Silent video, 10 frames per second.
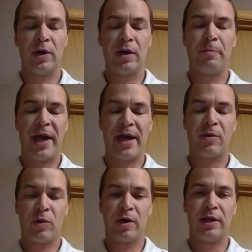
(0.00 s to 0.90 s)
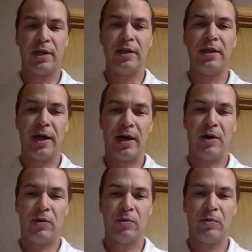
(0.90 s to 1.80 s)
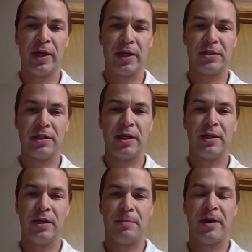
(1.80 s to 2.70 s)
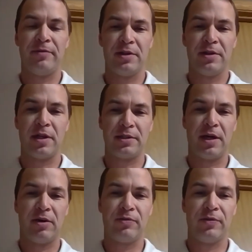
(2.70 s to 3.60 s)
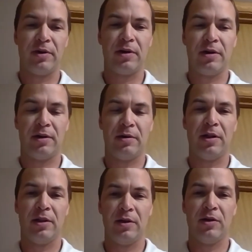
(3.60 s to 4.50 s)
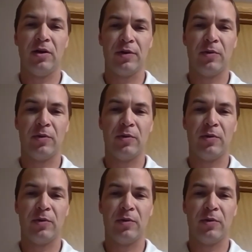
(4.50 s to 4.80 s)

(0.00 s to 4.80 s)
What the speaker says: are back working now. We actually ended up having to shut down for a little over